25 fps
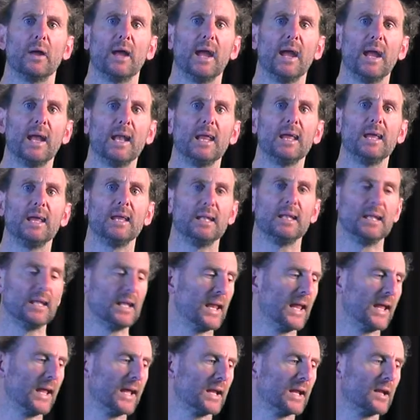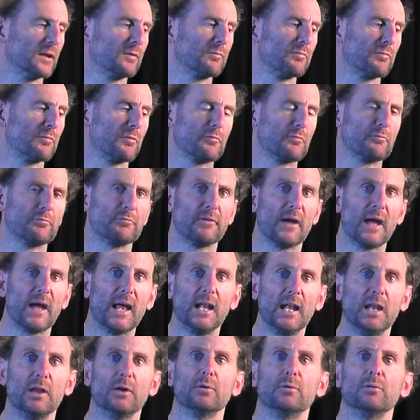any negative
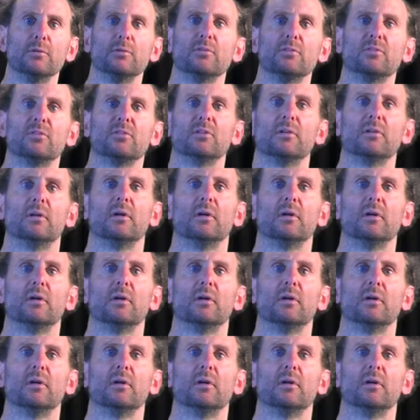values